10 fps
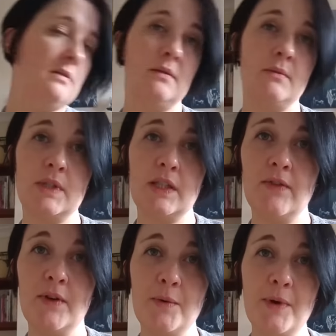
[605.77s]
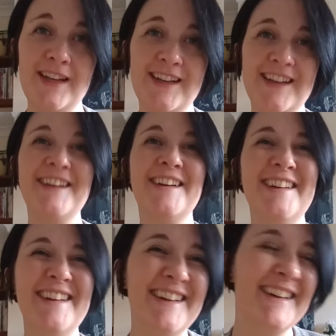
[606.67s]
Don't want to give it away.
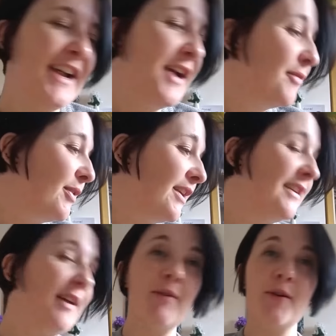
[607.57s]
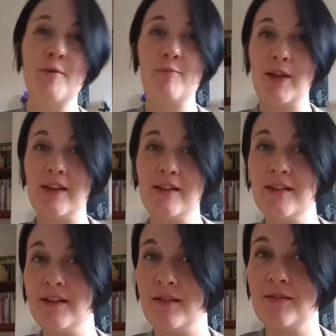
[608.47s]
But I know it will be,
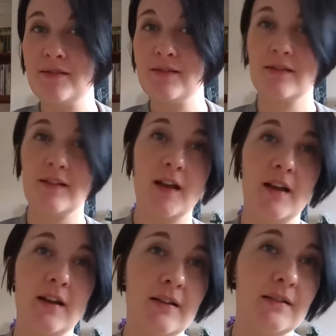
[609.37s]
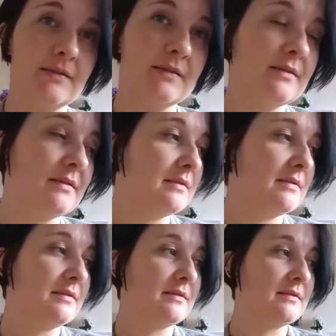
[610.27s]
you know,
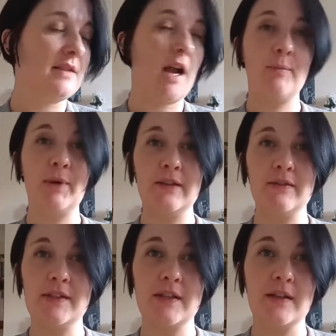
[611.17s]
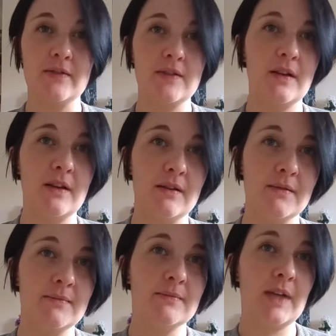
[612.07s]
happily received.
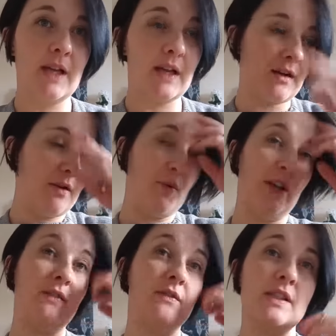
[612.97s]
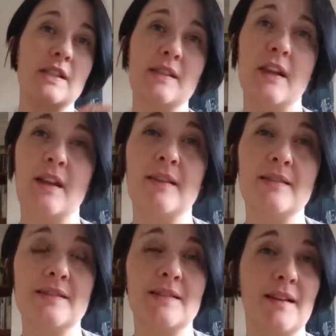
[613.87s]
And I can't wait for her to see it.
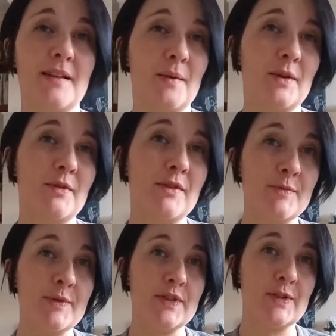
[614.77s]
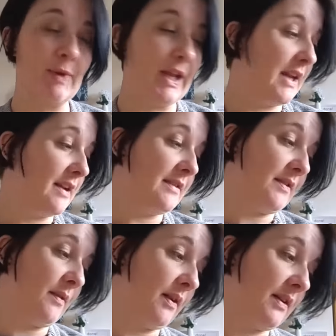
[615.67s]
It's like, I want Christmas to be here
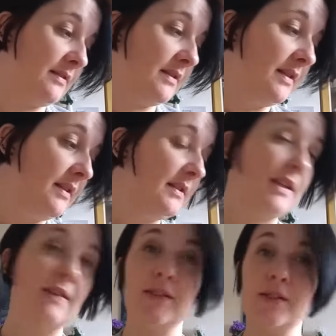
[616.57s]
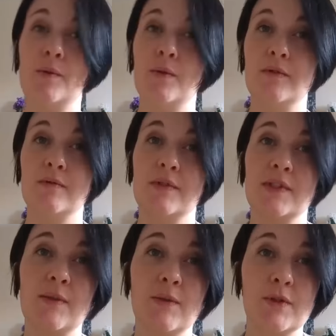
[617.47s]
so I can give it to her and
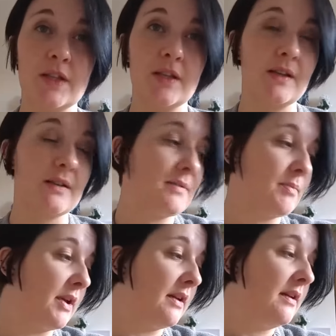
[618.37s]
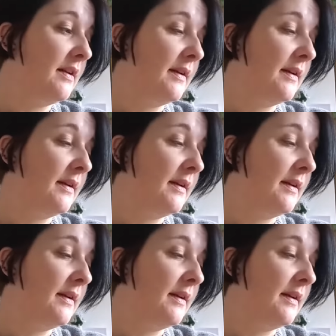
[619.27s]
see what she thinks. But